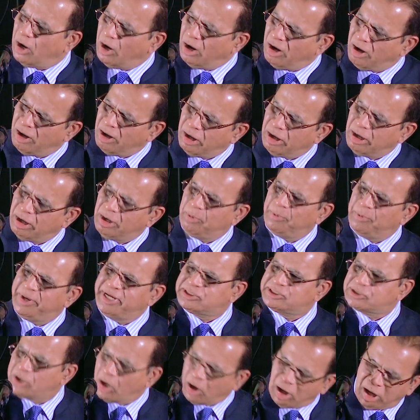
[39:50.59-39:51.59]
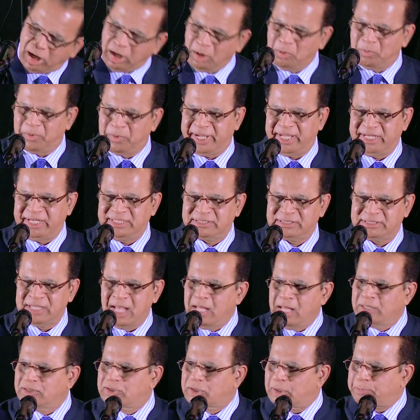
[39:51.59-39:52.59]
always,
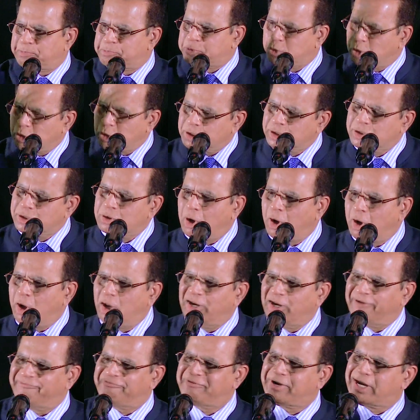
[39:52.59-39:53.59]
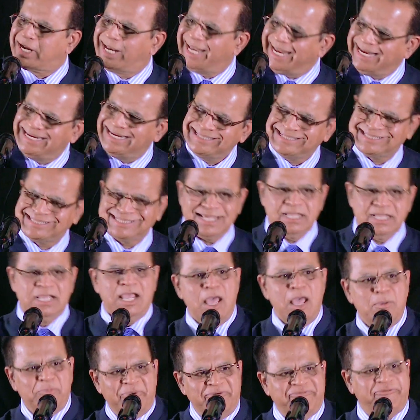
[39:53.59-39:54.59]
always the protocol of cleansing
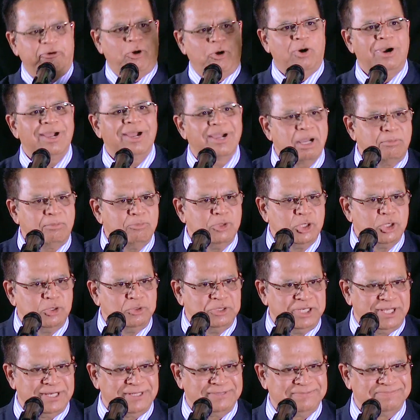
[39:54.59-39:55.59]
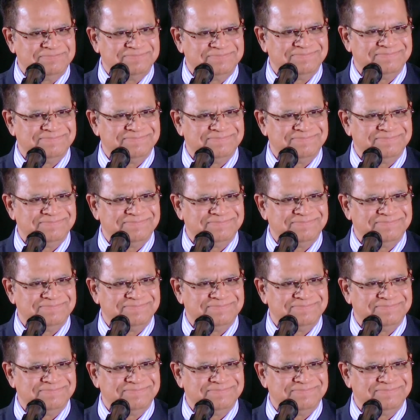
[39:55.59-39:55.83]
before communion,